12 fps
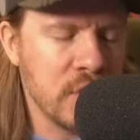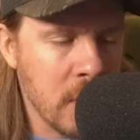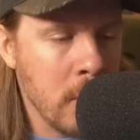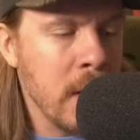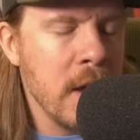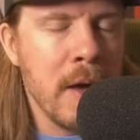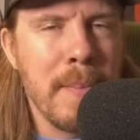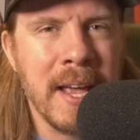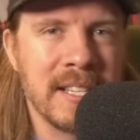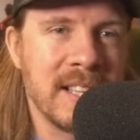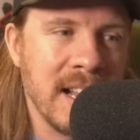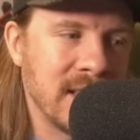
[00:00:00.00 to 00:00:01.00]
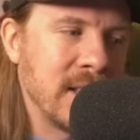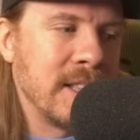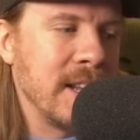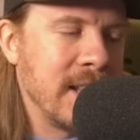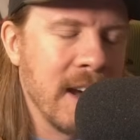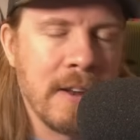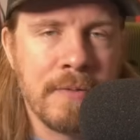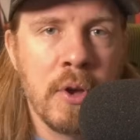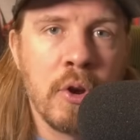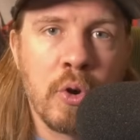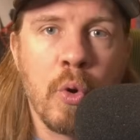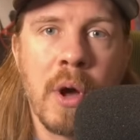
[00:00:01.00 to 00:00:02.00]
so it makes sense that they'd kind of
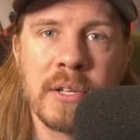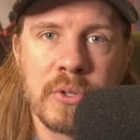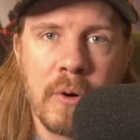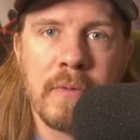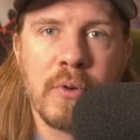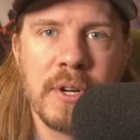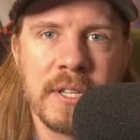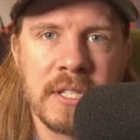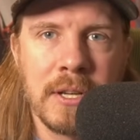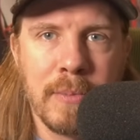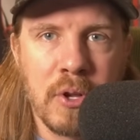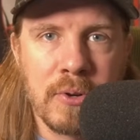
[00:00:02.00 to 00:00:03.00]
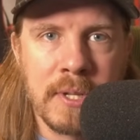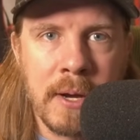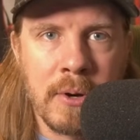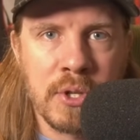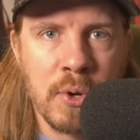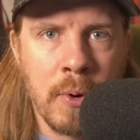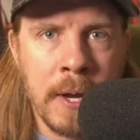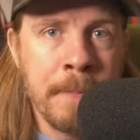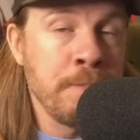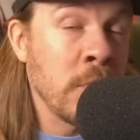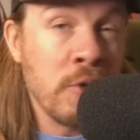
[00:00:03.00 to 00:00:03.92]
cross over into similar territory.